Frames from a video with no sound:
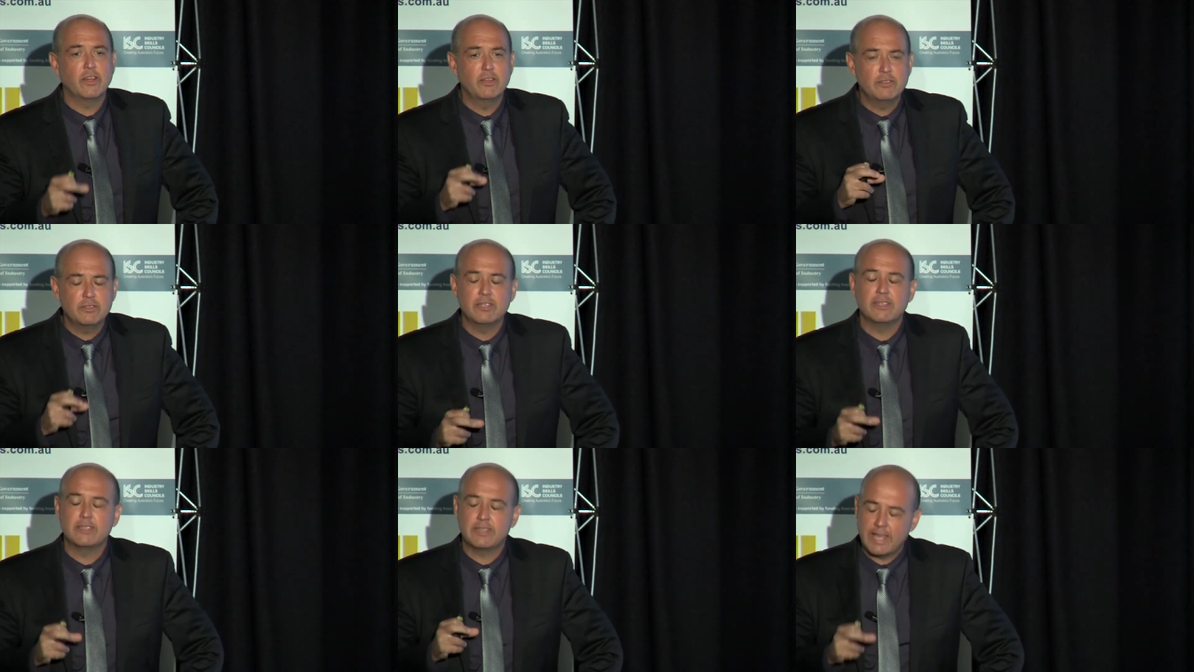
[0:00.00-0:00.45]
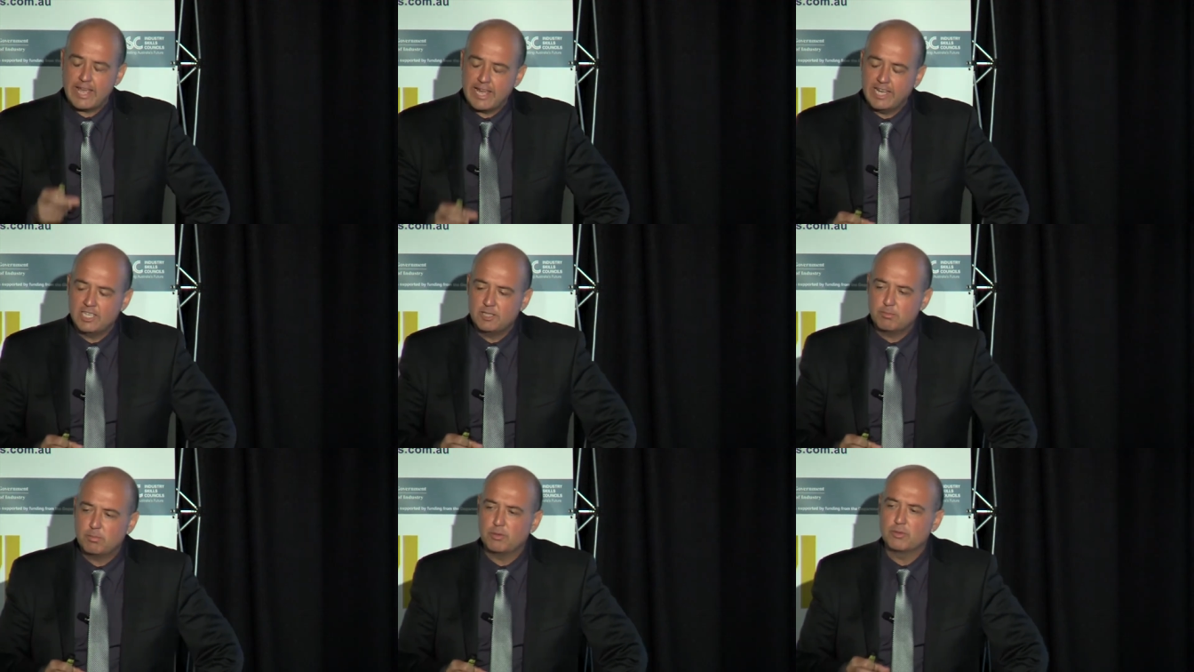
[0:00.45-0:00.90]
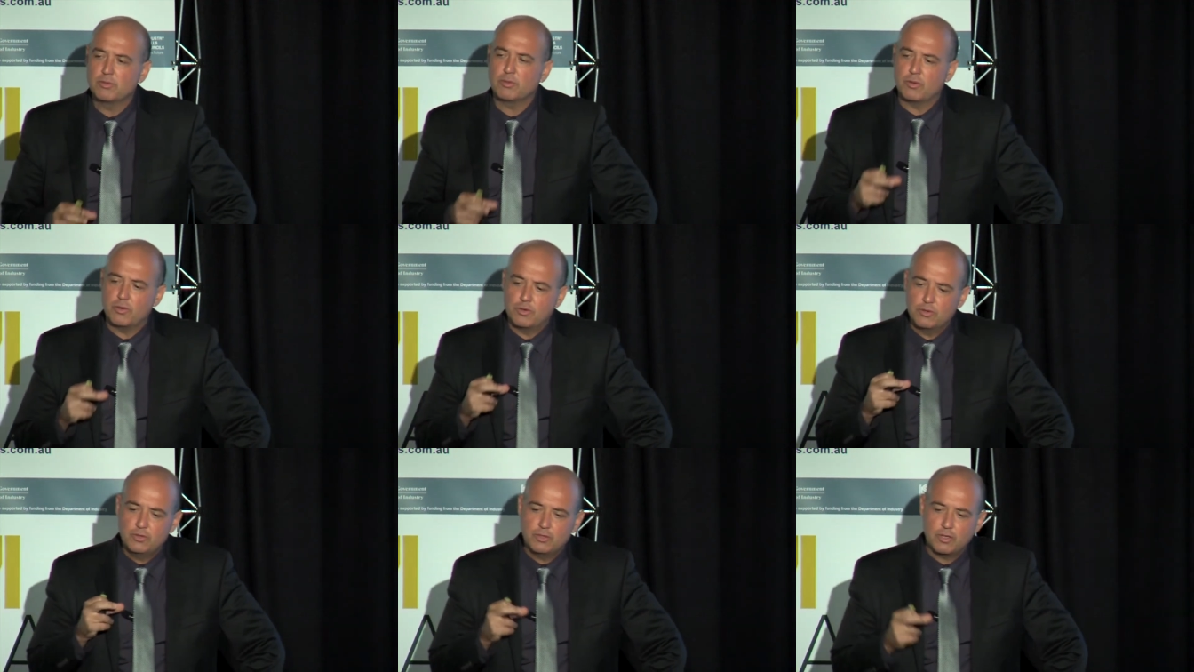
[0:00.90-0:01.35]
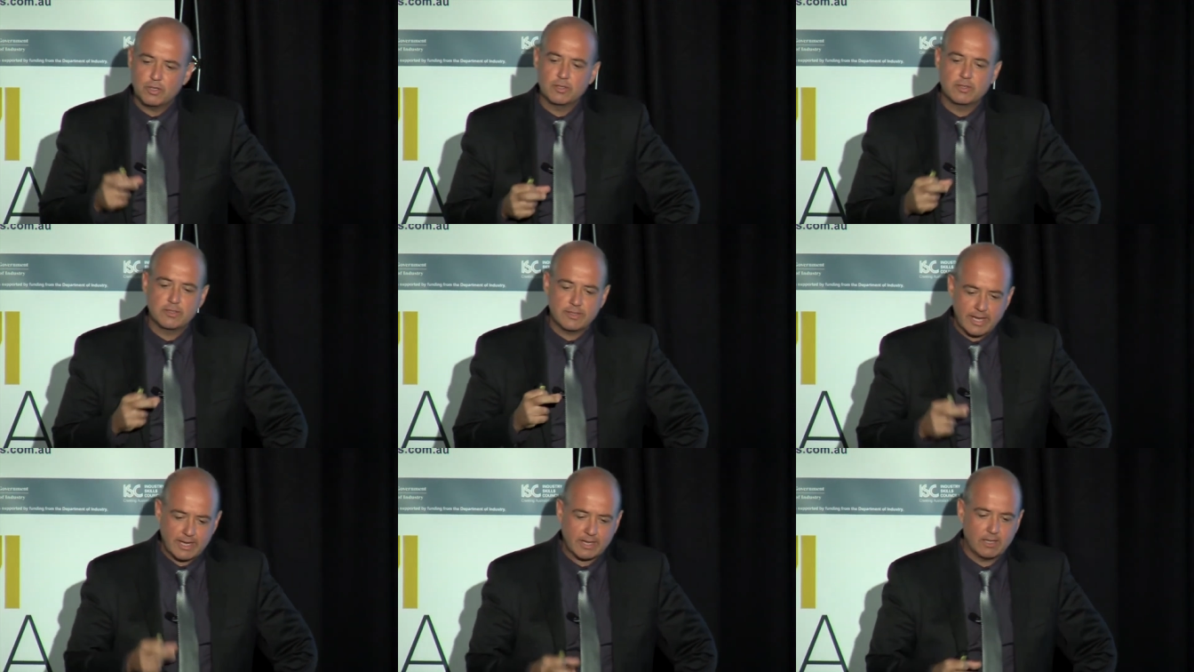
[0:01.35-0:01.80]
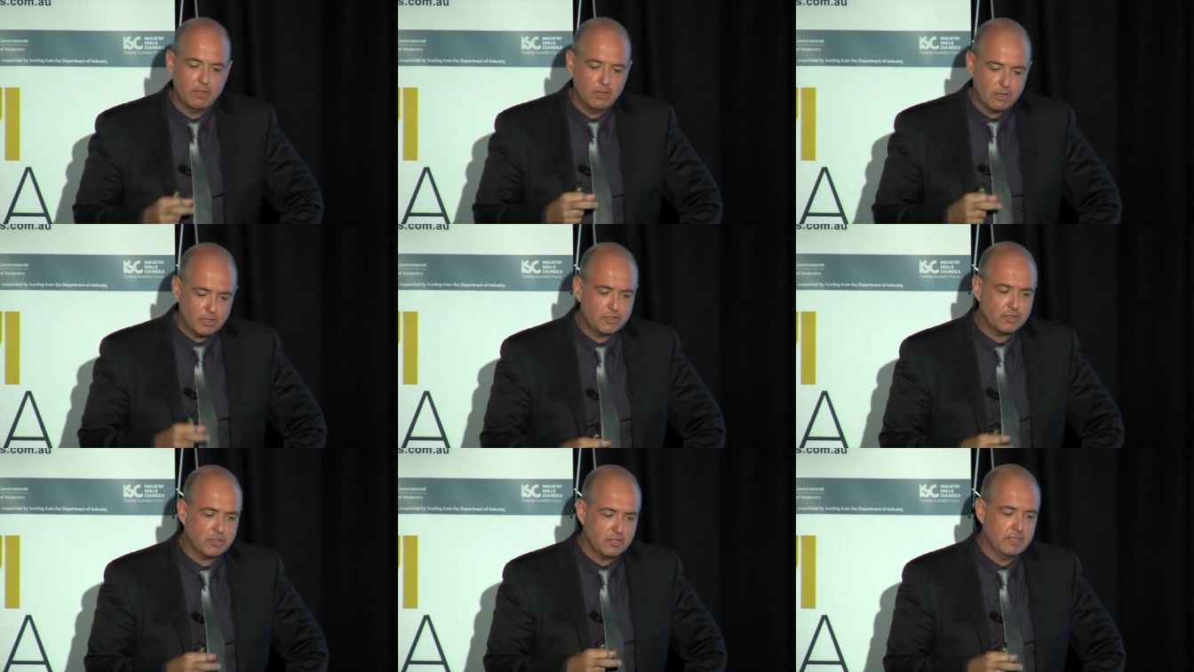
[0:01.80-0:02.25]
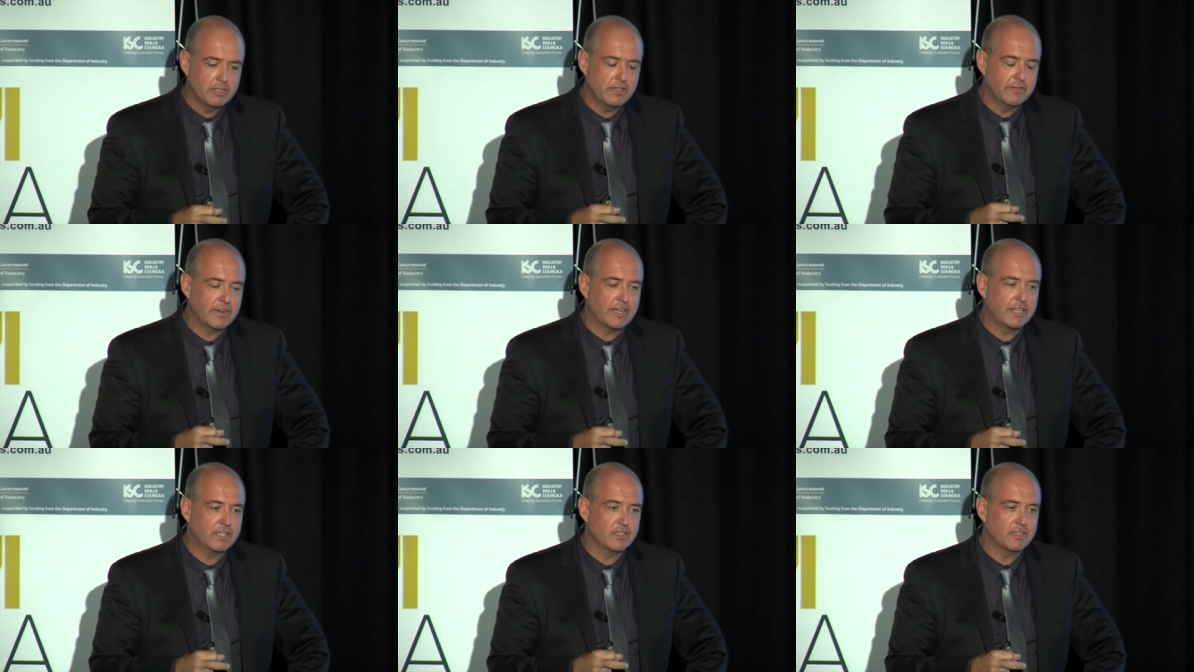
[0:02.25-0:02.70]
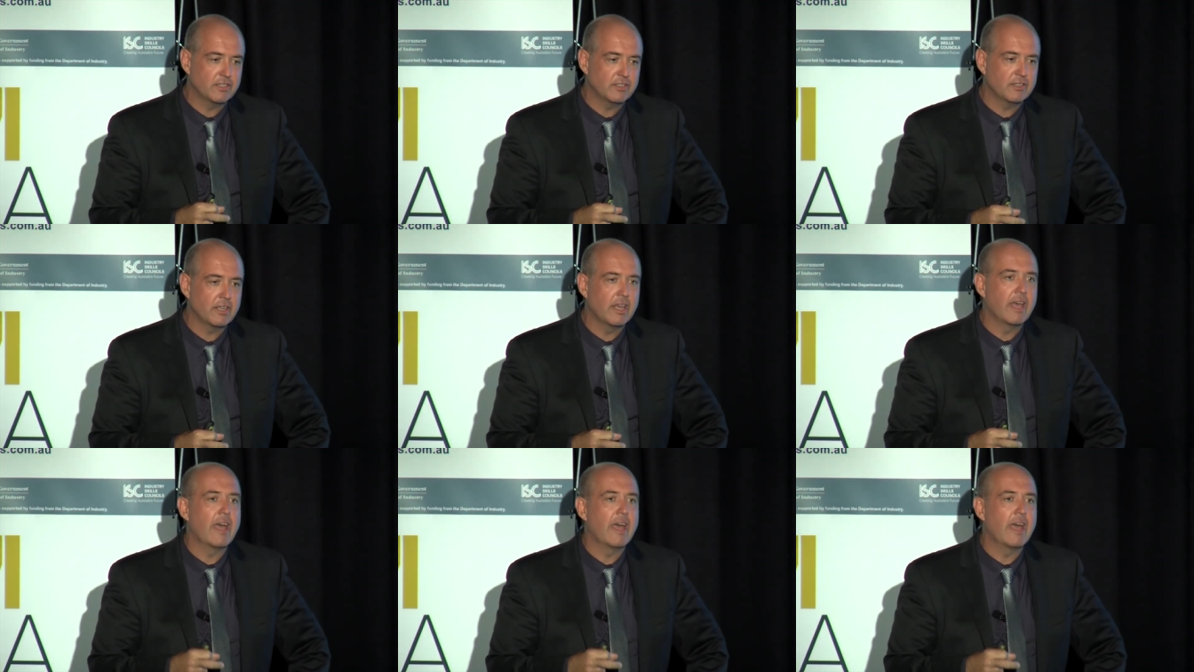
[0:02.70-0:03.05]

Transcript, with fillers: those intangibles or non-technological innovations